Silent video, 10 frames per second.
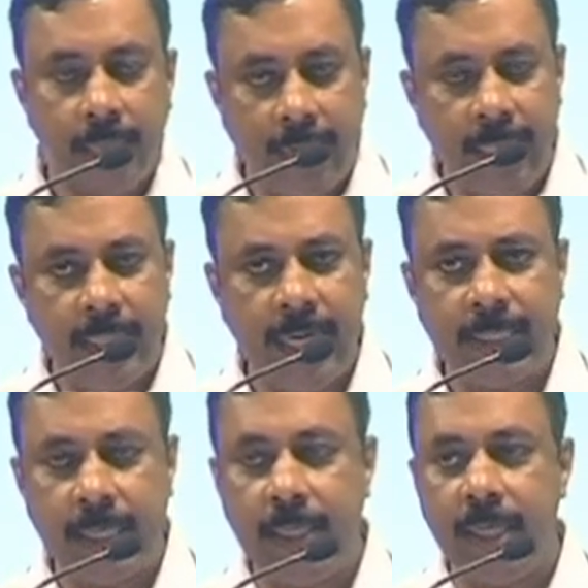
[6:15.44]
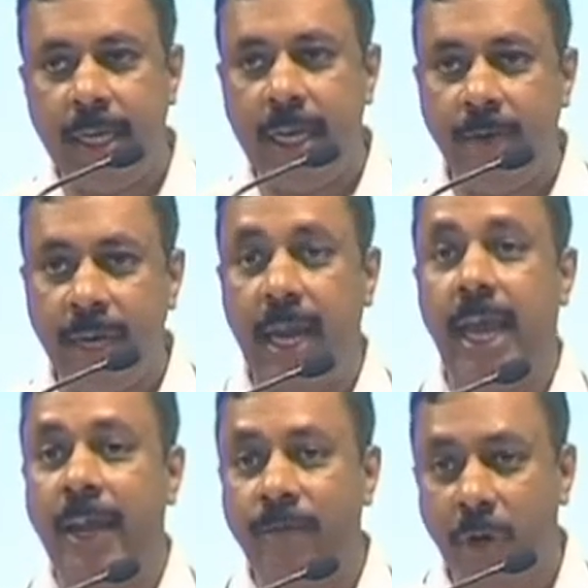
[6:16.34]
I think that's another area where
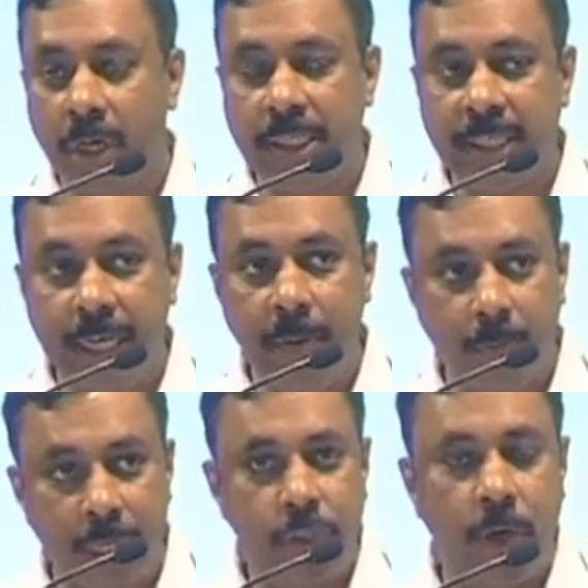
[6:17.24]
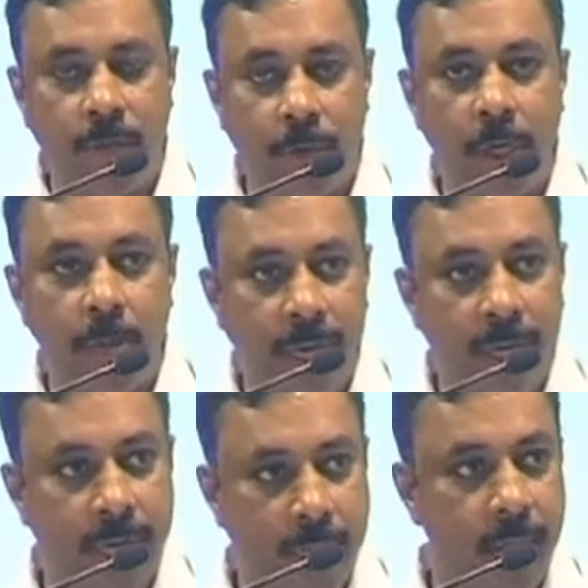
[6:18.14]
I have not seen much of work being
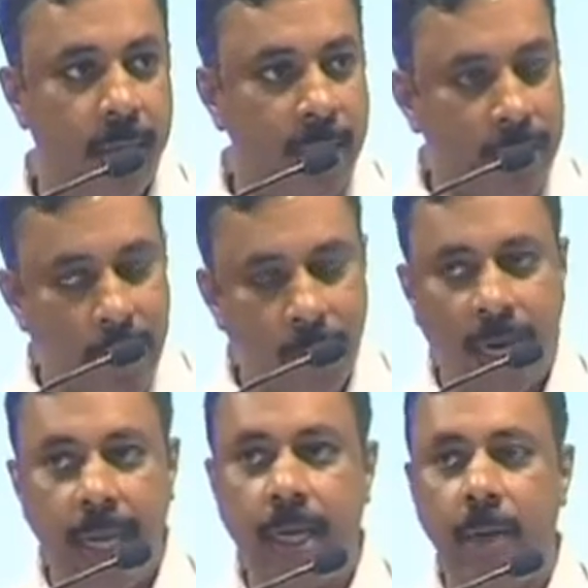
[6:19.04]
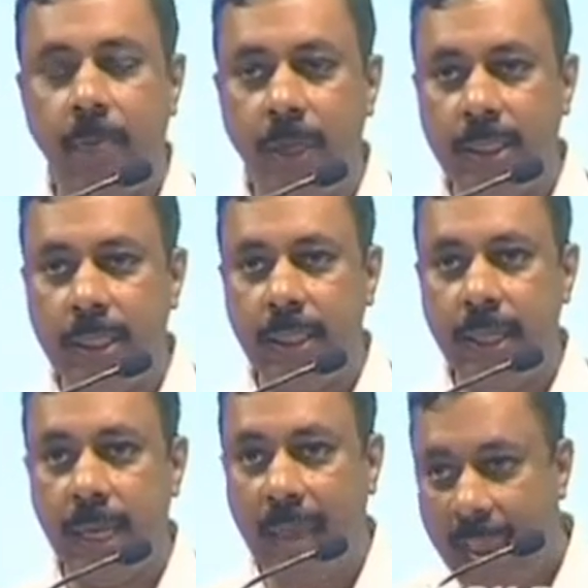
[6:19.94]
done by companies in
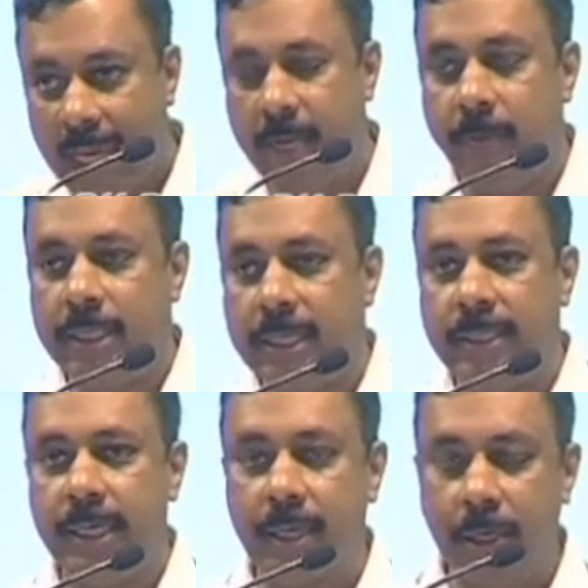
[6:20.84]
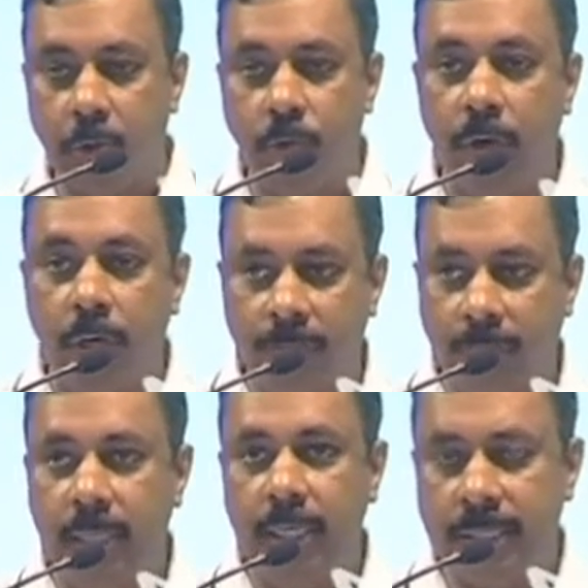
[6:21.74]
the agribusiness sector to work
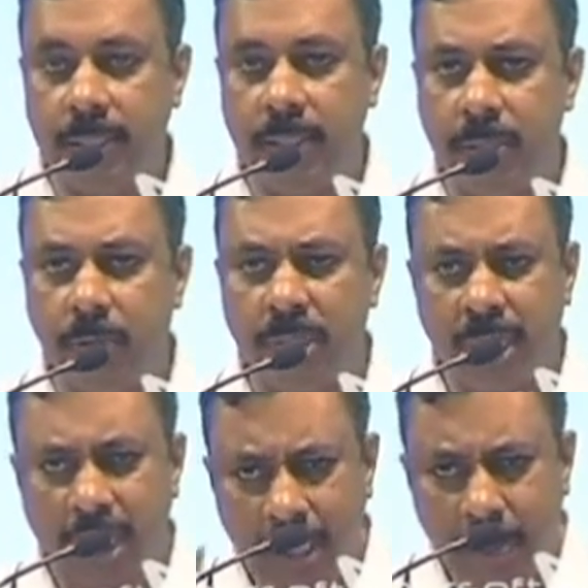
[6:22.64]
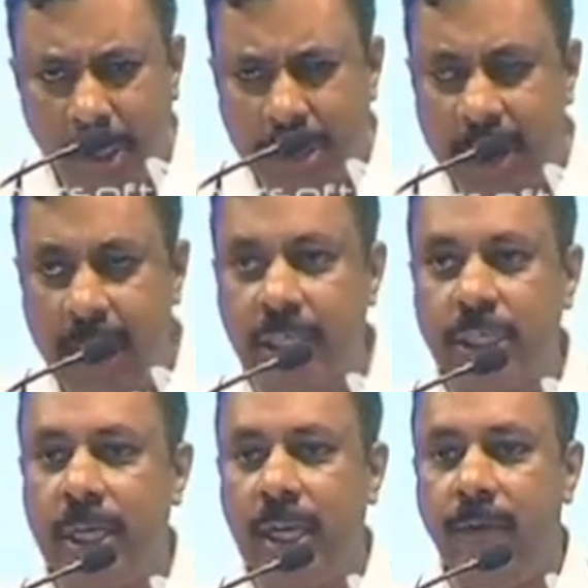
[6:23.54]
with these institutes, because
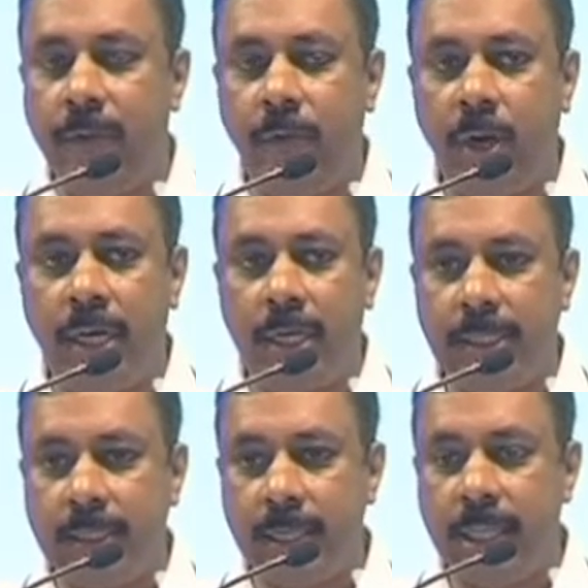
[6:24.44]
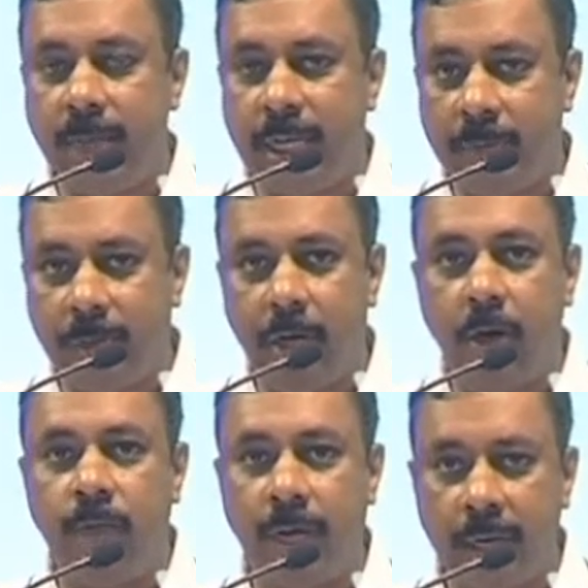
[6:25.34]
traditionally we have not considered them as part
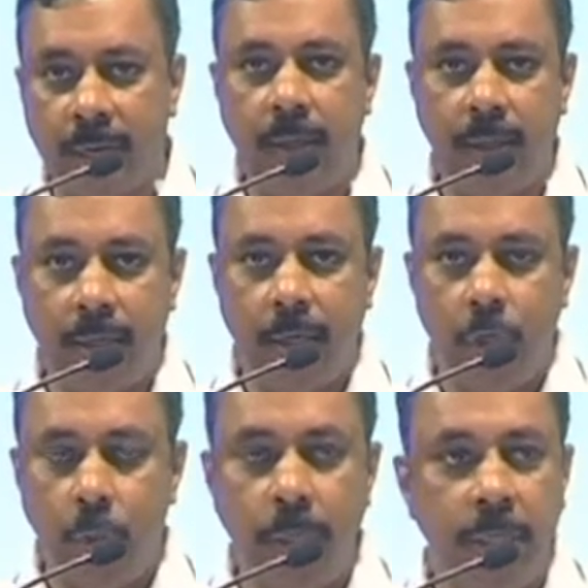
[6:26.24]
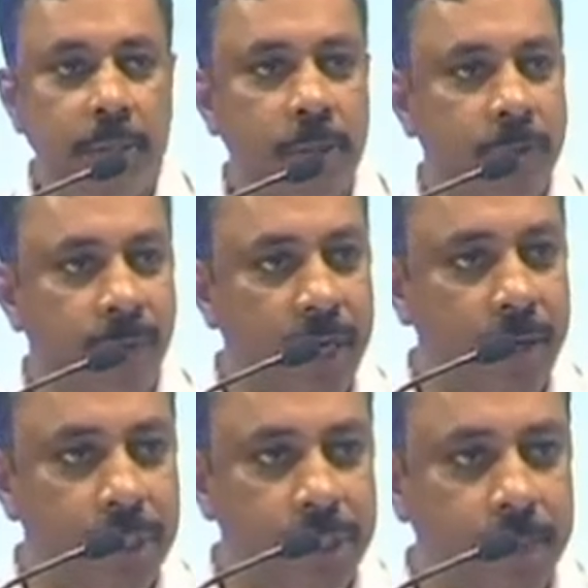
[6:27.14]
of our human resource value
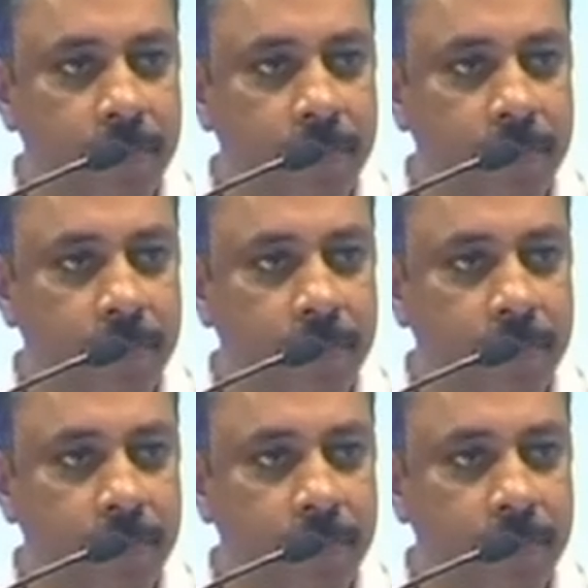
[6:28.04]
chain.